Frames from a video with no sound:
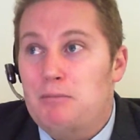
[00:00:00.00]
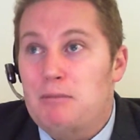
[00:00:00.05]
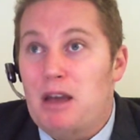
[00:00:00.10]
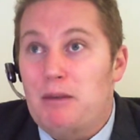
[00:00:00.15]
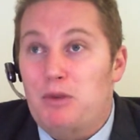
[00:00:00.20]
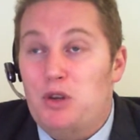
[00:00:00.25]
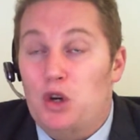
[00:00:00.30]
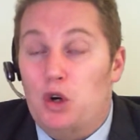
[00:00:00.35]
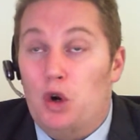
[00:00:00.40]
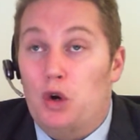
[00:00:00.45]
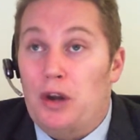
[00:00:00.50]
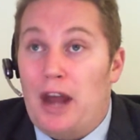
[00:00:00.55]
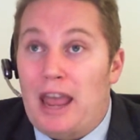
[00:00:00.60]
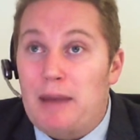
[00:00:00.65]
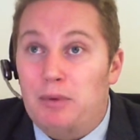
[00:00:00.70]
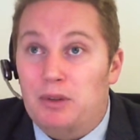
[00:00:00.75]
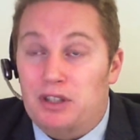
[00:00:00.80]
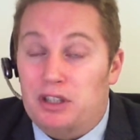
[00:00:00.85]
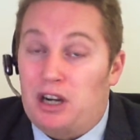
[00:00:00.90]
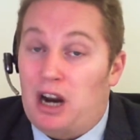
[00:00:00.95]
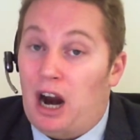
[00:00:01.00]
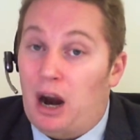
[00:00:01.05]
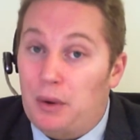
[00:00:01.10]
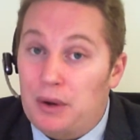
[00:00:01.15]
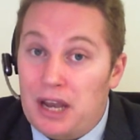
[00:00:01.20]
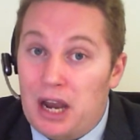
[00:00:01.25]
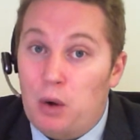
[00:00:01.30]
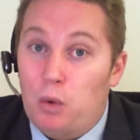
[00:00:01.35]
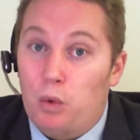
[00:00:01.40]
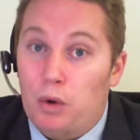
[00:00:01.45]
Maybe you're unable to
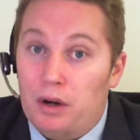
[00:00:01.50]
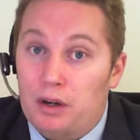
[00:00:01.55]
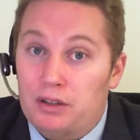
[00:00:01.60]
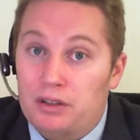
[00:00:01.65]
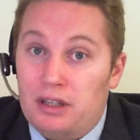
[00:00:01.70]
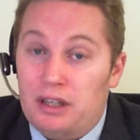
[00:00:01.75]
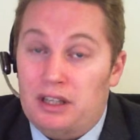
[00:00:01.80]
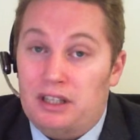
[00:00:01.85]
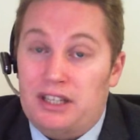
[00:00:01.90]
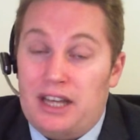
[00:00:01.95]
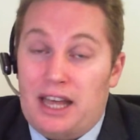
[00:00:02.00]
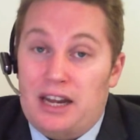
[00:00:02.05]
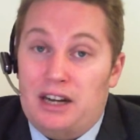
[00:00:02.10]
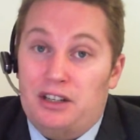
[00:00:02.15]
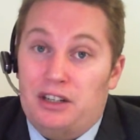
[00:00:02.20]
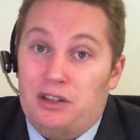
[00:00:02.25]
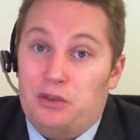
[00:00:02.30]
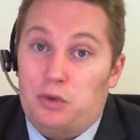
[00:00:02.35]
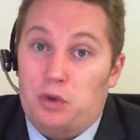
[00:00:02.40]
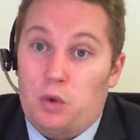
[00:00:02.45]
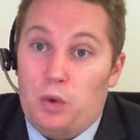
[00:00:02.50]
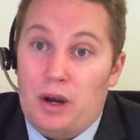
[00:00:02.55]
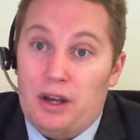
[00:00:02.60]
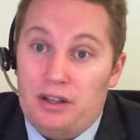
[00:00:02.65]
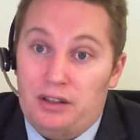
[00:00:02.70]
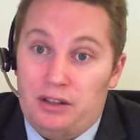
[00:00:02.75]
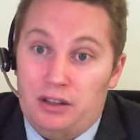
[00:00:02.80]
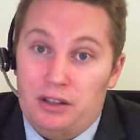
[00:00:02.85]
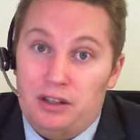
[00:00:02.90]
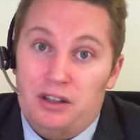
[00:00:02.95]
carry out works that the tenant has
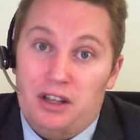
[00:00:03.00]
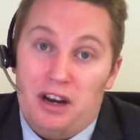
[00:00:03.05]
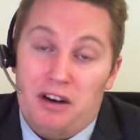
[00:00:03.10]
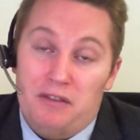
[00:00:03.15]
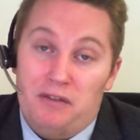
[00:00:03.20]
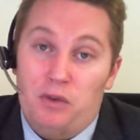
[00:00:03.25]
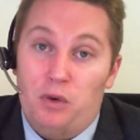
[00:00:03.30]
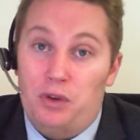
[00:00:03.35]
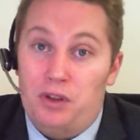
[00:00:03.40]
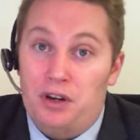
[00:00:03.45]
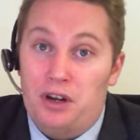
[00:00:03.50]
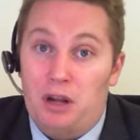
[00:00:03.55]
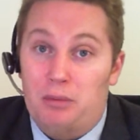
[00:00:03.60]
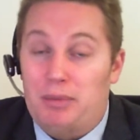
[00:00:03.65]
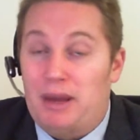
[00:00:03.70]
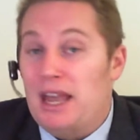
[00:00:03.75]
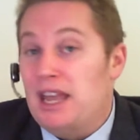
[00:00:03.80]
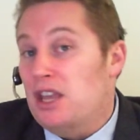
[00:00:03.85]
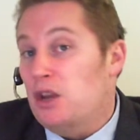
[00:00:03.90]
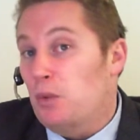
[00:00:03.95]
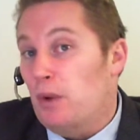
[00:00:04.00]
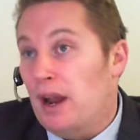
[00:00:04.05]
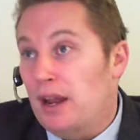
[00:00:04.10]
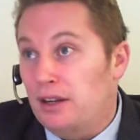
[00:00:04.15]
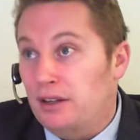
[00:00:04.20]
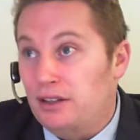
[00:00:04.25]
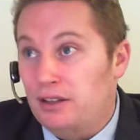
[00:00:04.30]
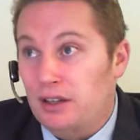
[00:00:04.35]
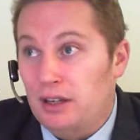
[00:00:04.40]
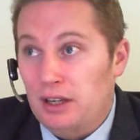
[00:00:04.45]
requested and therefore they're not paying
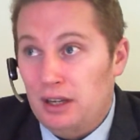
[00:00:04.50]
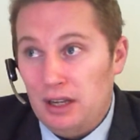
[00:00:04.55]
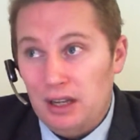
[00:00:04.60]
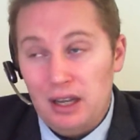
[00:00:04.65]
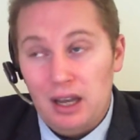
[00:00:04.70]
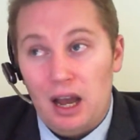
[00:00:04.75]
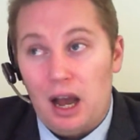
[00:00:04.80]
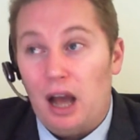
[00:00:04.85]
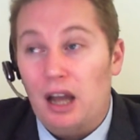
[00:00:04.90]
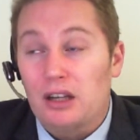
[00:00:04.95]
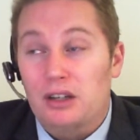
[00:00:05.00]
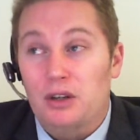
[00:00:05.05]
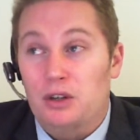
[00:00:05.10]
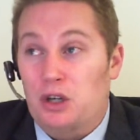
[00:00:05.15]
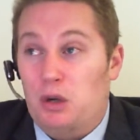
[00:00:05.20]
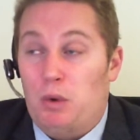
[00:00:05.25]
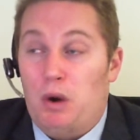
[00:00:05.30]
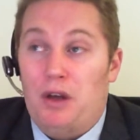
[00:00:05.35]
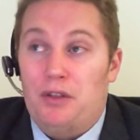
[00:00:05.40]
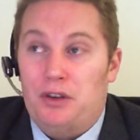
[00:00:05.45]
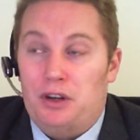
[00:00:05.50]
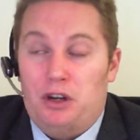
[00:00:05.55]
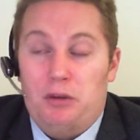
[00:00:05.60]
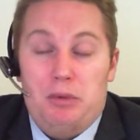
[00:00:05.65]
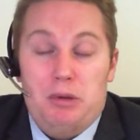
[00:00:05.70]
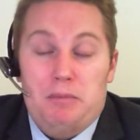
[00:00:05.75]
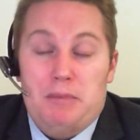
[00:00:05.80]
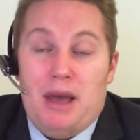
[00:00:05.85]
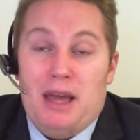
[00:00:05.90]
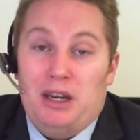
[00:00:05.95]
rent. I could go on. There
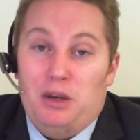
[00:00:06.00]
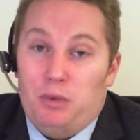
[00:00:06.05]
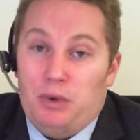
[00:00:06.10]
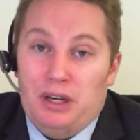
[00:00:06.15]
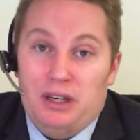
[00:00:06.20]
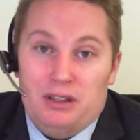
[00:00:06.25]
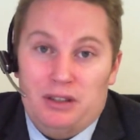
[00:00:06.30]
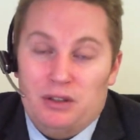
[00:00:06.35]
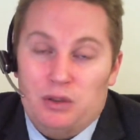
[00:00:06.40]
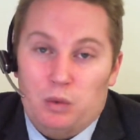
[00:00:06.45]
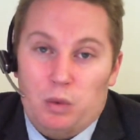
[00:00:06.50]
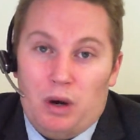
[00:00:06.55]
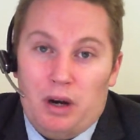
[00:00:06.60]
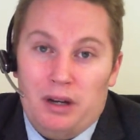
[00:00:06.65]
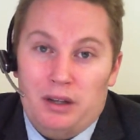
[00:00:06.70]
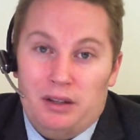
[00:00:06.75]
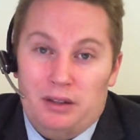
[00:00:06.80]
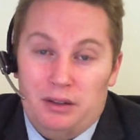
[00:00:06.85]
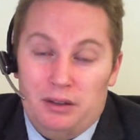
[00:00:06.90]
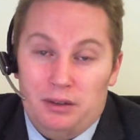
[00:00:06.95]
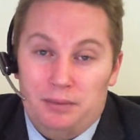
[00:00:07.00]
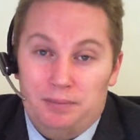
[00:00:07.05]
could be many reasons why